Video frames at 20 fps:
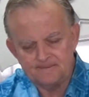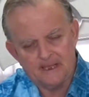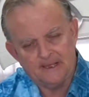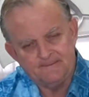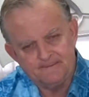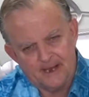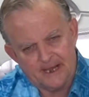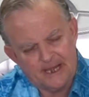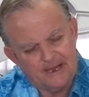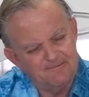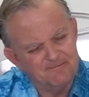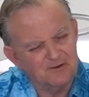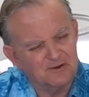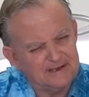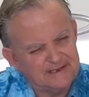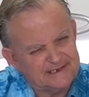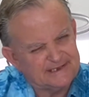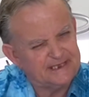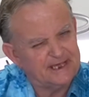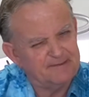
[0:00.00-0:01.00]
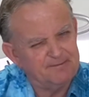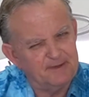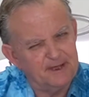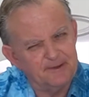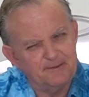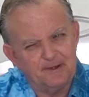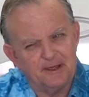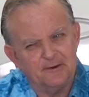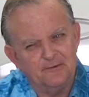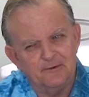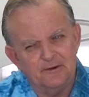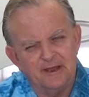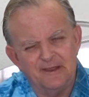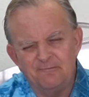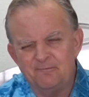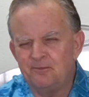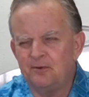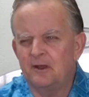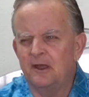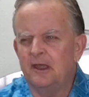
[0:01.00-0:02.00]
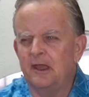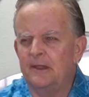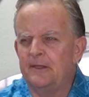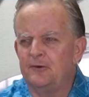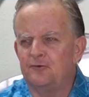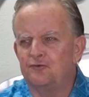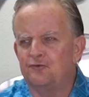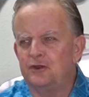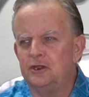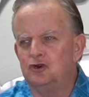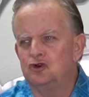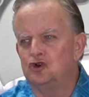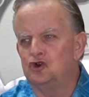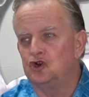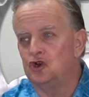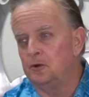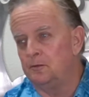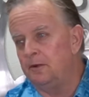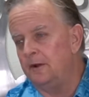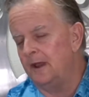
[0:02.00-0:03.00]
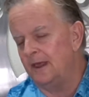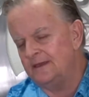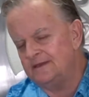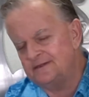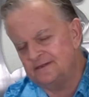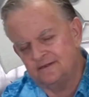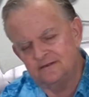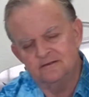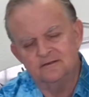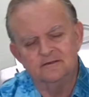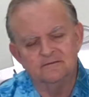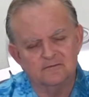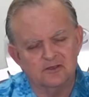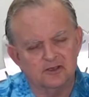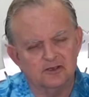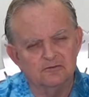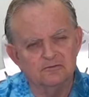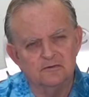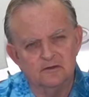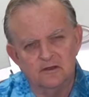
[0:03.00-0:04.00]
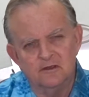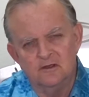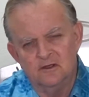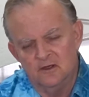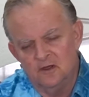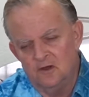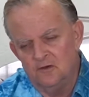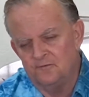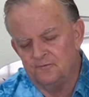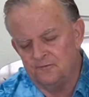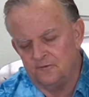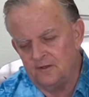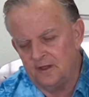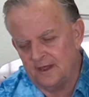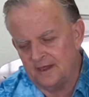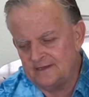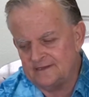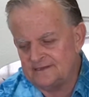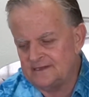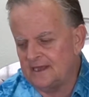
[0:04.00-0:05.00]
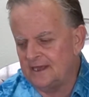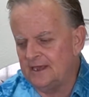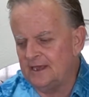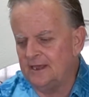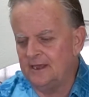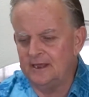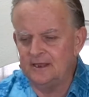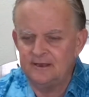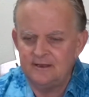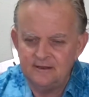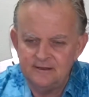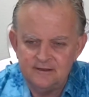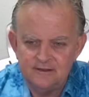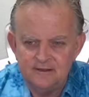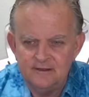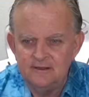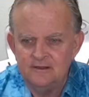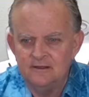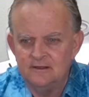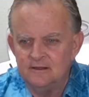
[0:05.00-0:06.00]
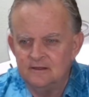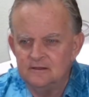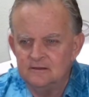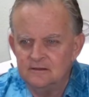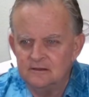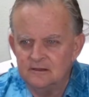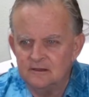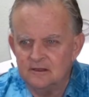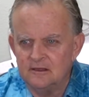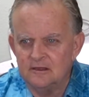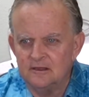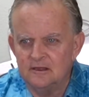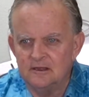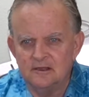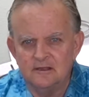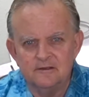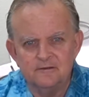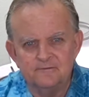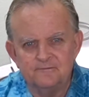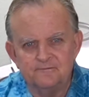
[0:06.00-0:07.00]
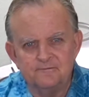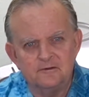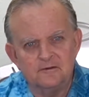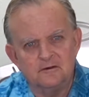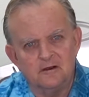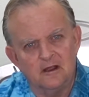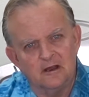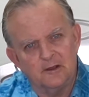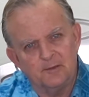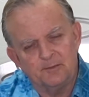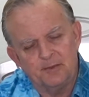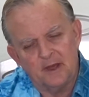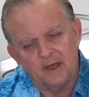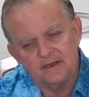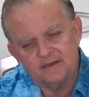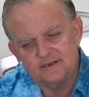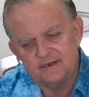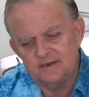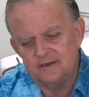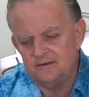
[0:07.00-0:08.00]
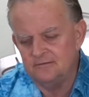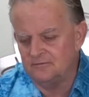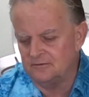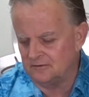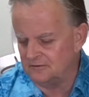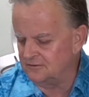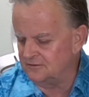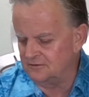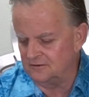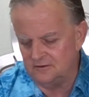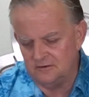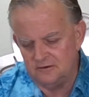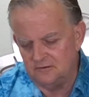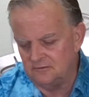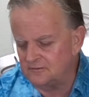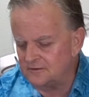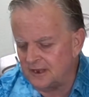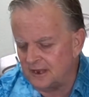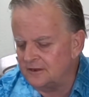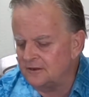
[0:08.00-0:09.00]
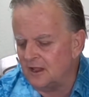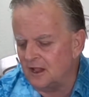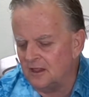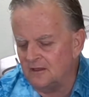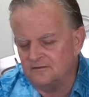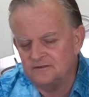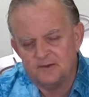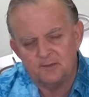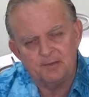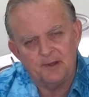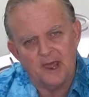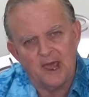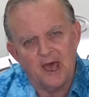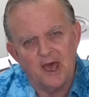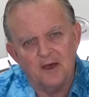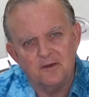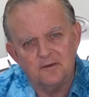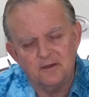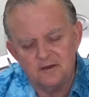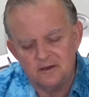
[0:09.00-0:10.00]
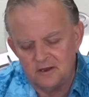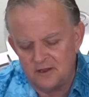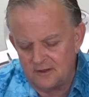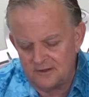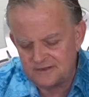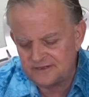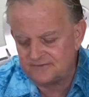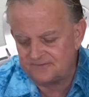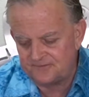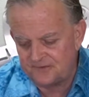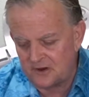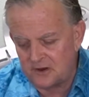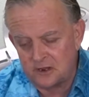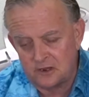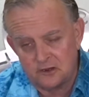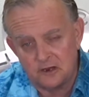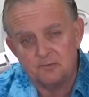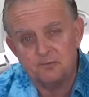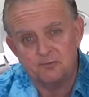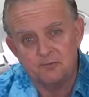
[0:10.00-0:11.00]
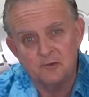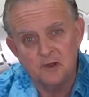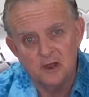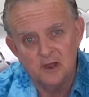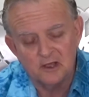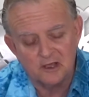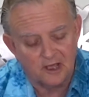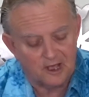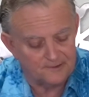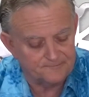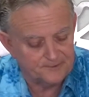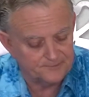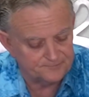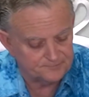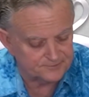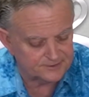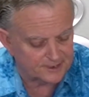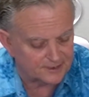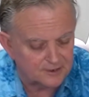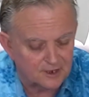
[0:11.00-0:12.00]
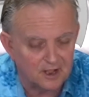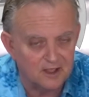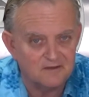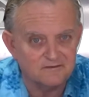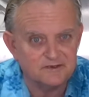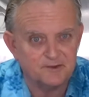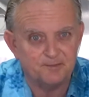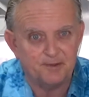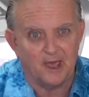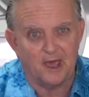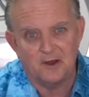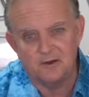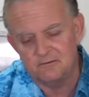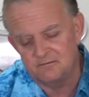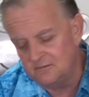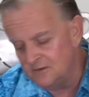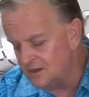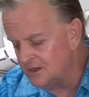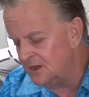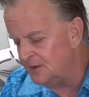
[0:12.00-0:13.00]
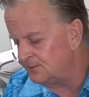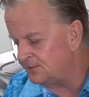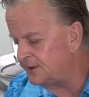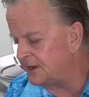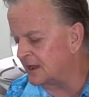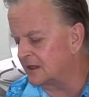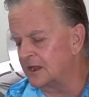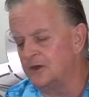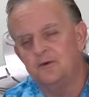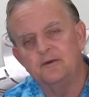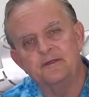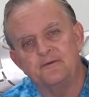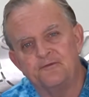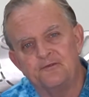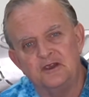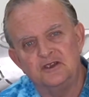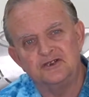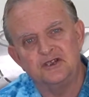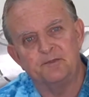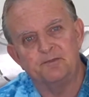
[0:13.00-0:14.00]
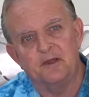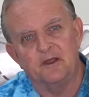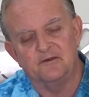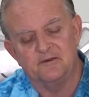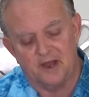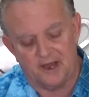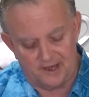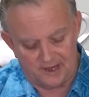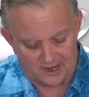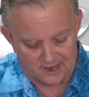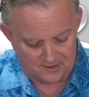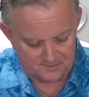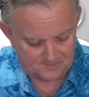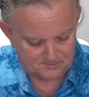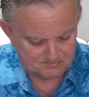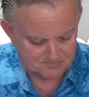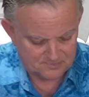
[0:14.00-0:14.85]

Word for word: I'm not even going to say maybe I wouldn't even put it in the real good, but it's, well, like I said, if you're on a budget or, you know, $10 a pound, you know, it's a very good coffee for $10 a pound, particularly with the free shipping right now.